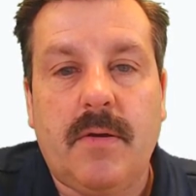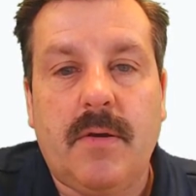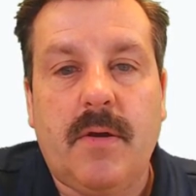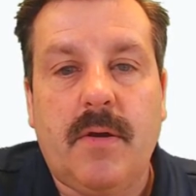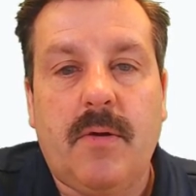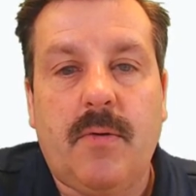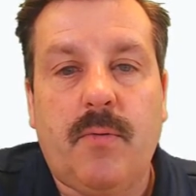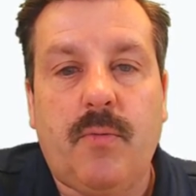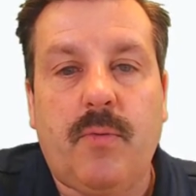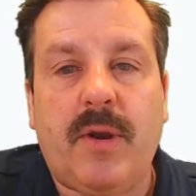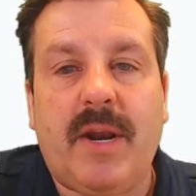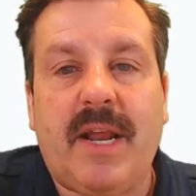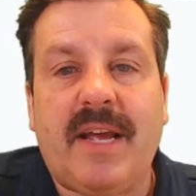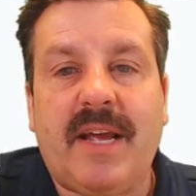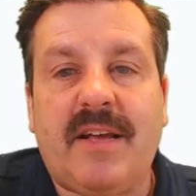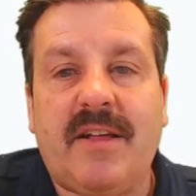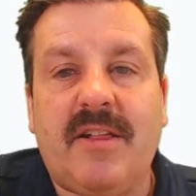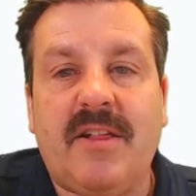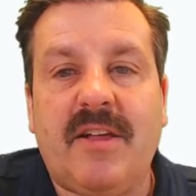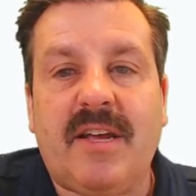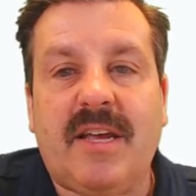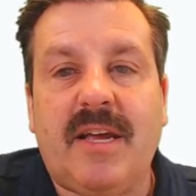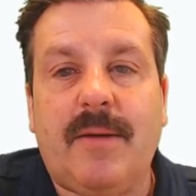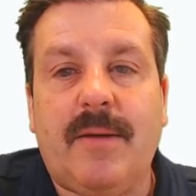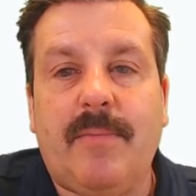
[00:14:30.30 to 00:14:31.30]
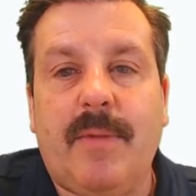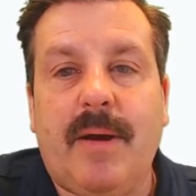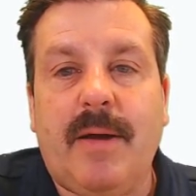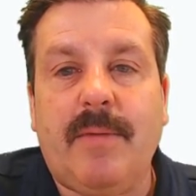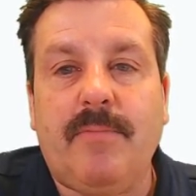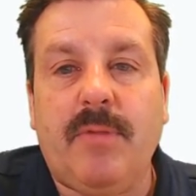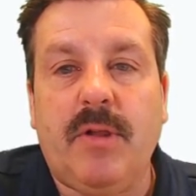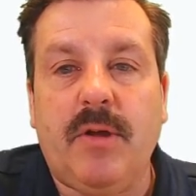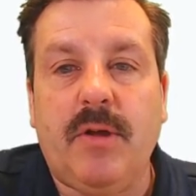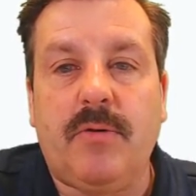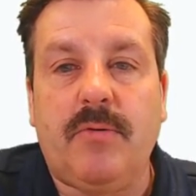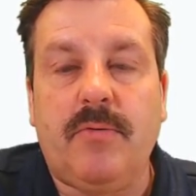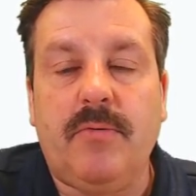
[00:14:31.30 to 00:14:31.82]
When I click on my
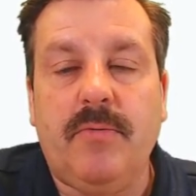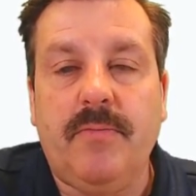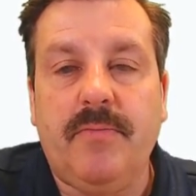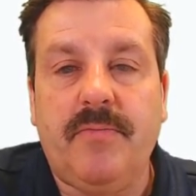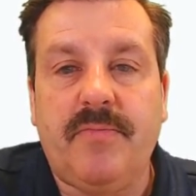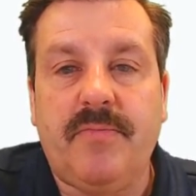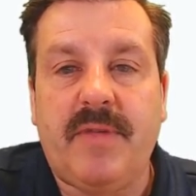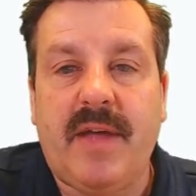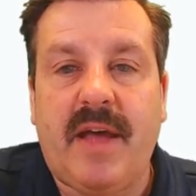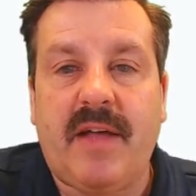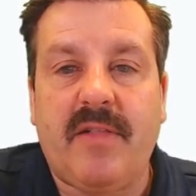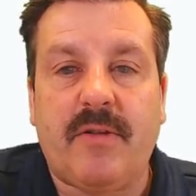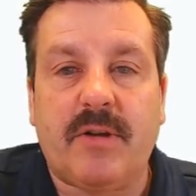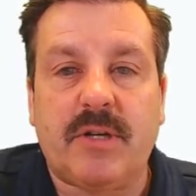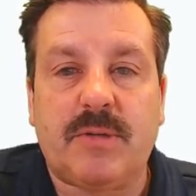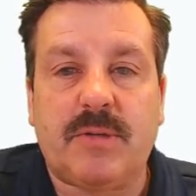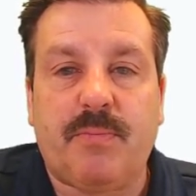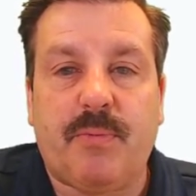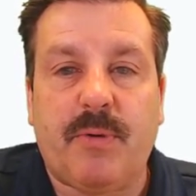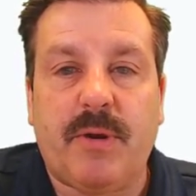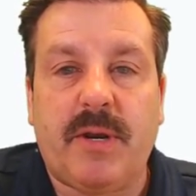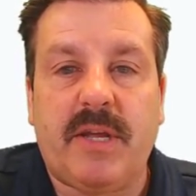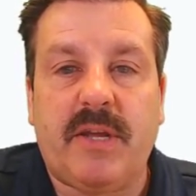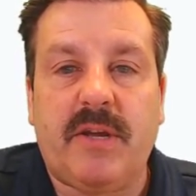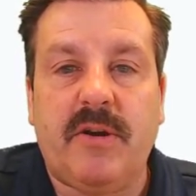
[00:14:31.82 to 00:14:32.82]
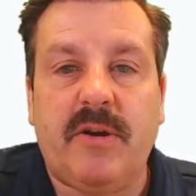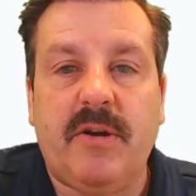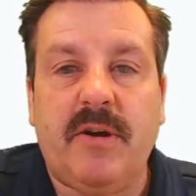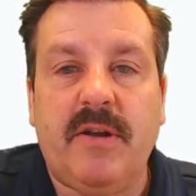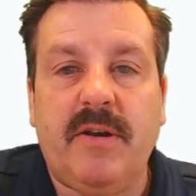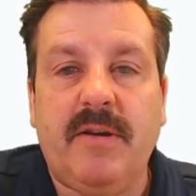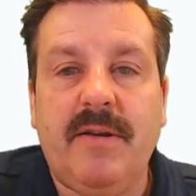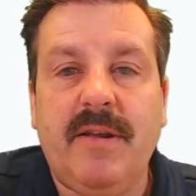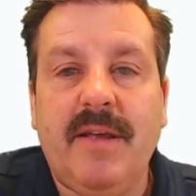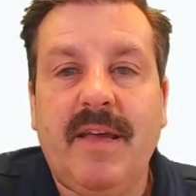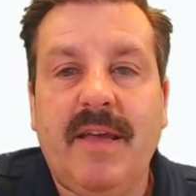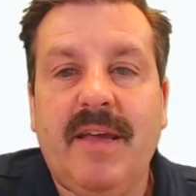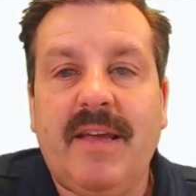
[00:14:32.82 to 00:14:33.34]
blue, that looks pretty
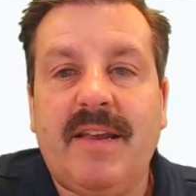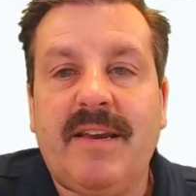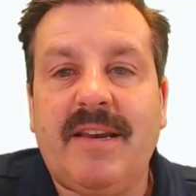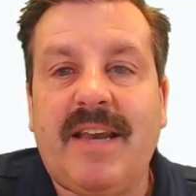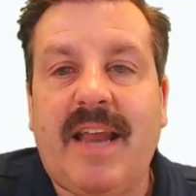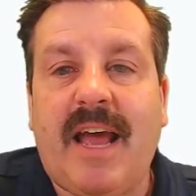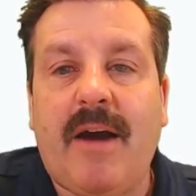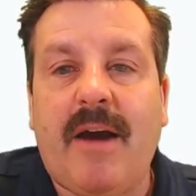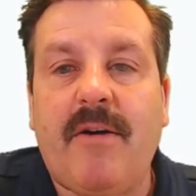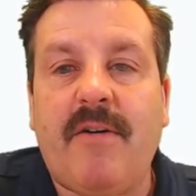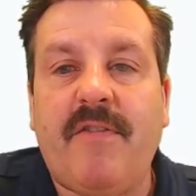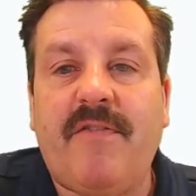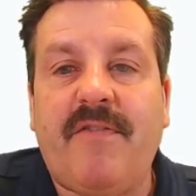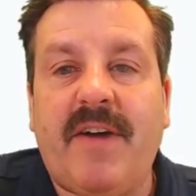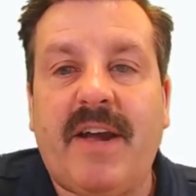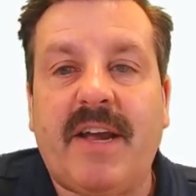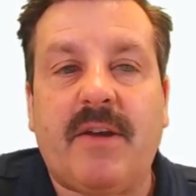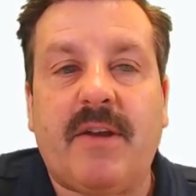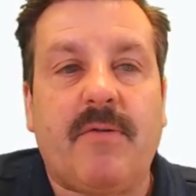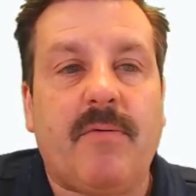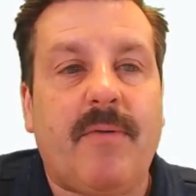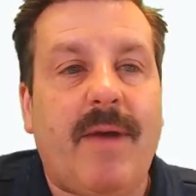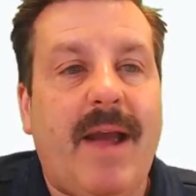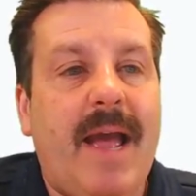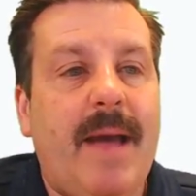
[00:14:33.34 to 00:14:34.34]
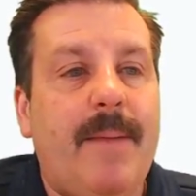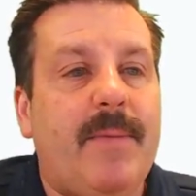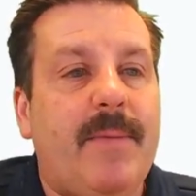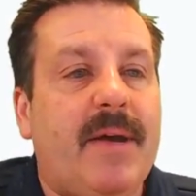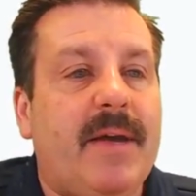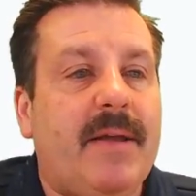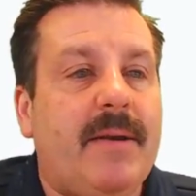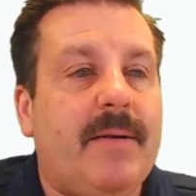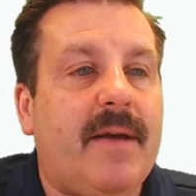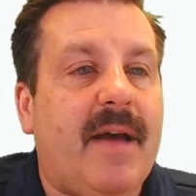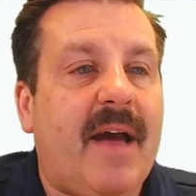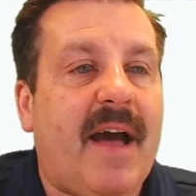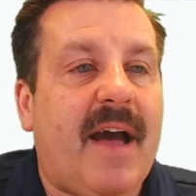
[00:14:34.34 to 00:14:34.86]
good. Now if I grab
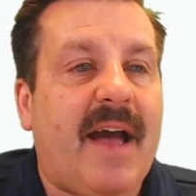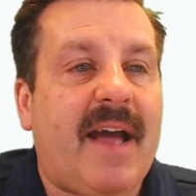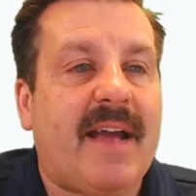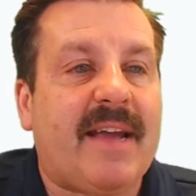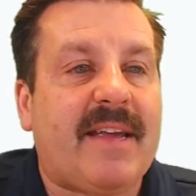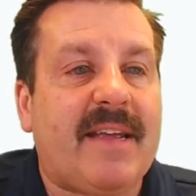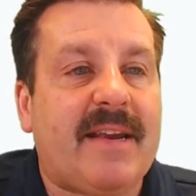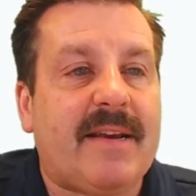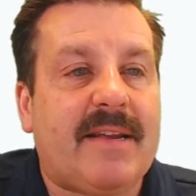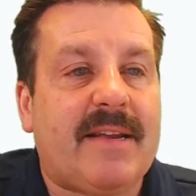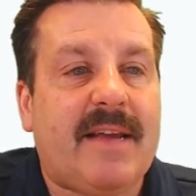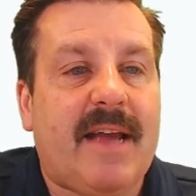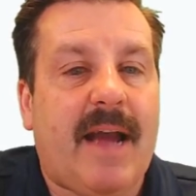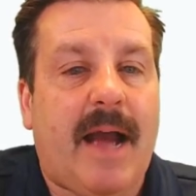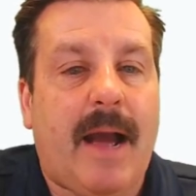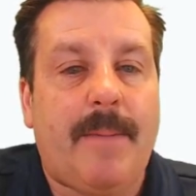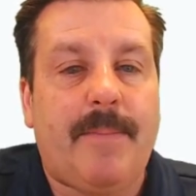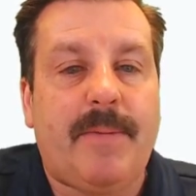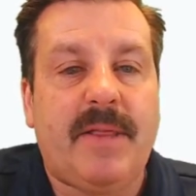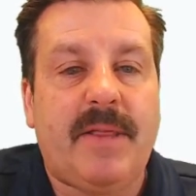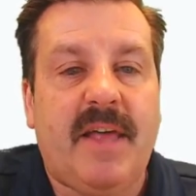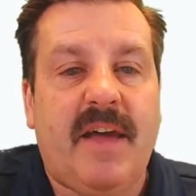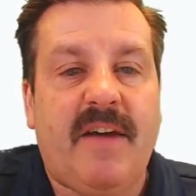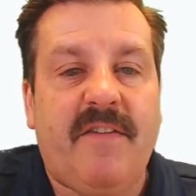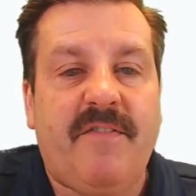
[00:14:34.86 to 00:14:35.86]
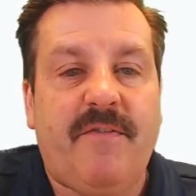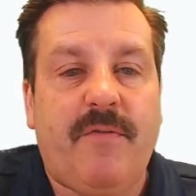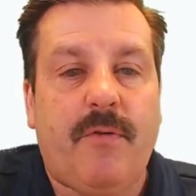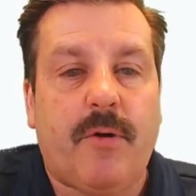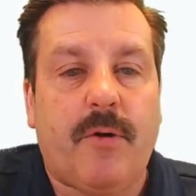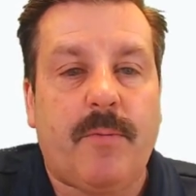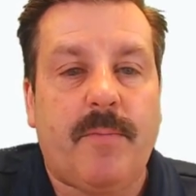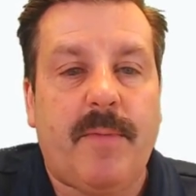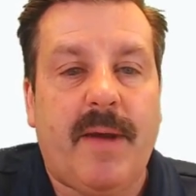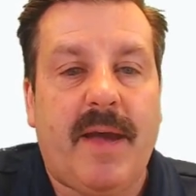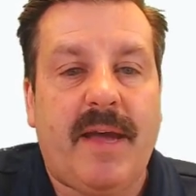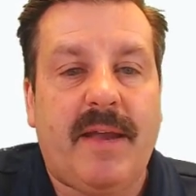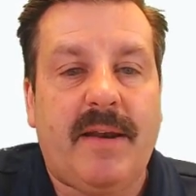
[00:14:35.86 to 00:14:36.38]
it, I can copy that
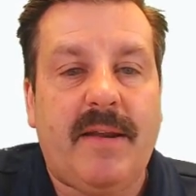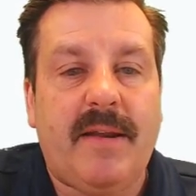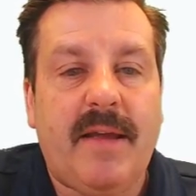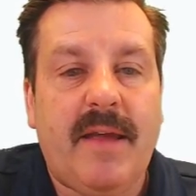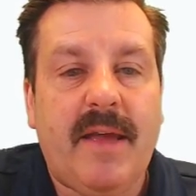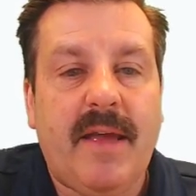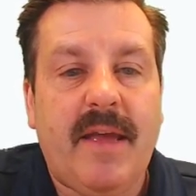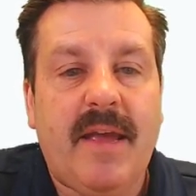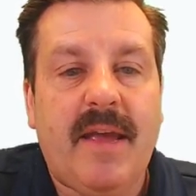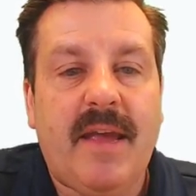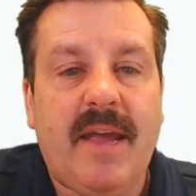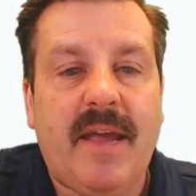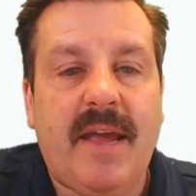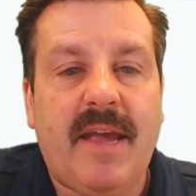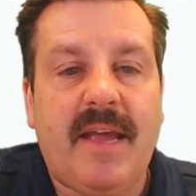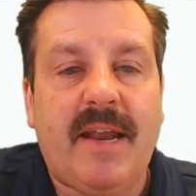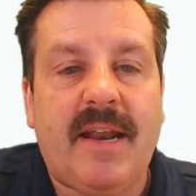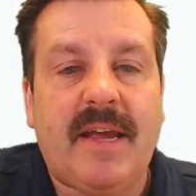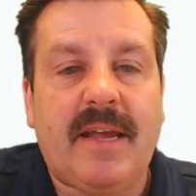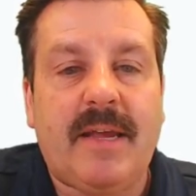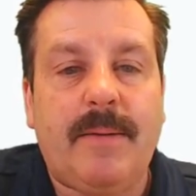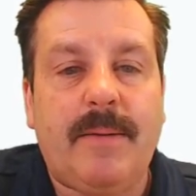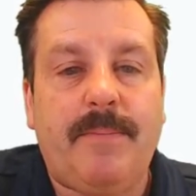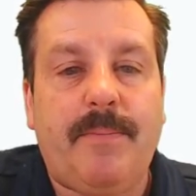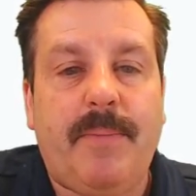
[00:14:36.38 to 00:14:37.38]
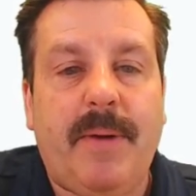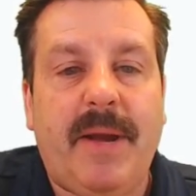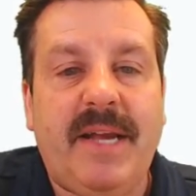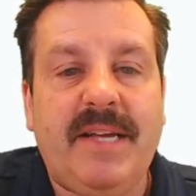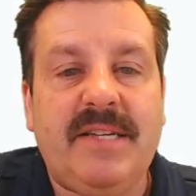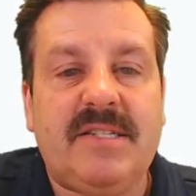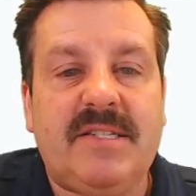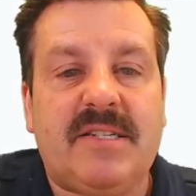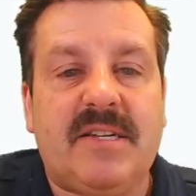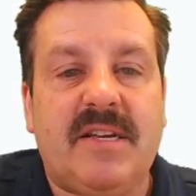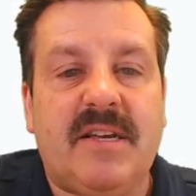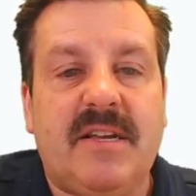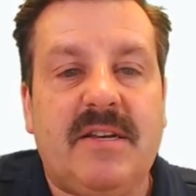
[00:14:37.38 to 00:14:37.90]
format and I can
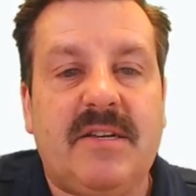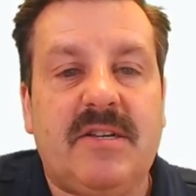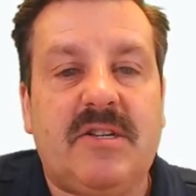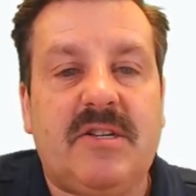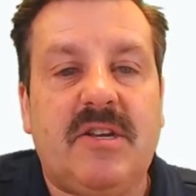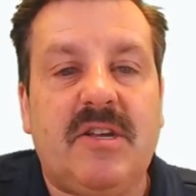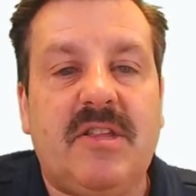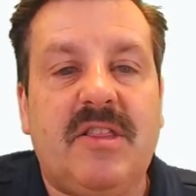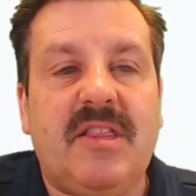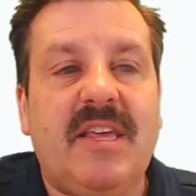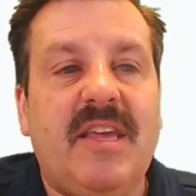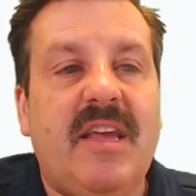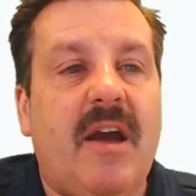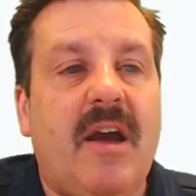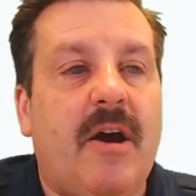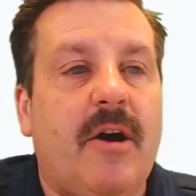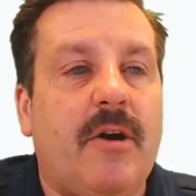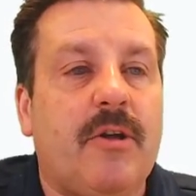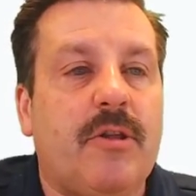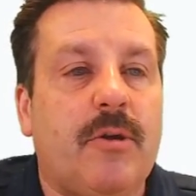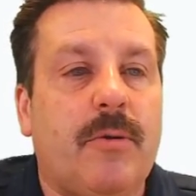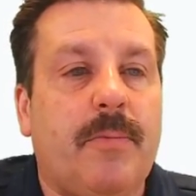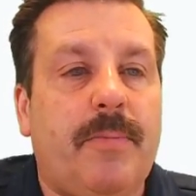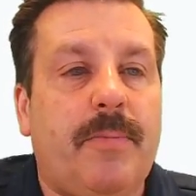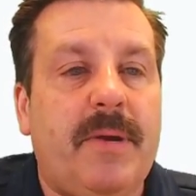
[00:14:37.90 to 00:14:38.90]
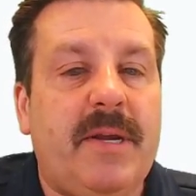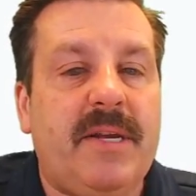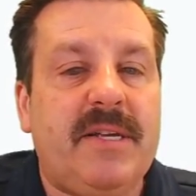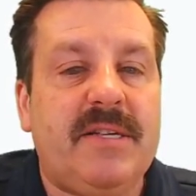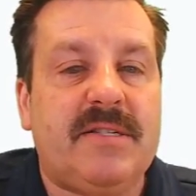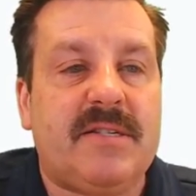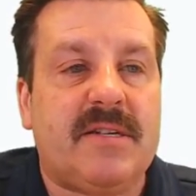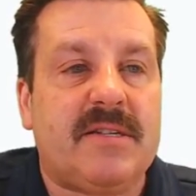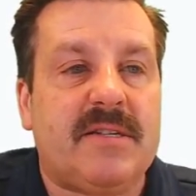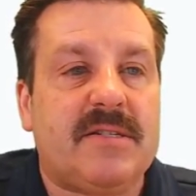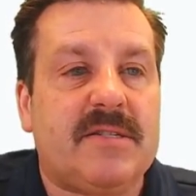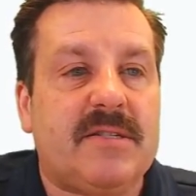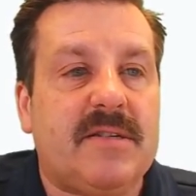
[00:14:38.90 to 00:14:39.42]
paste it to the other
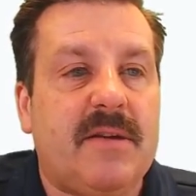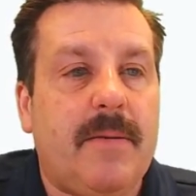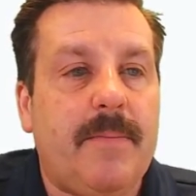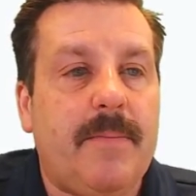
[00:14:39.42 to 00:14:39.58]
pieces.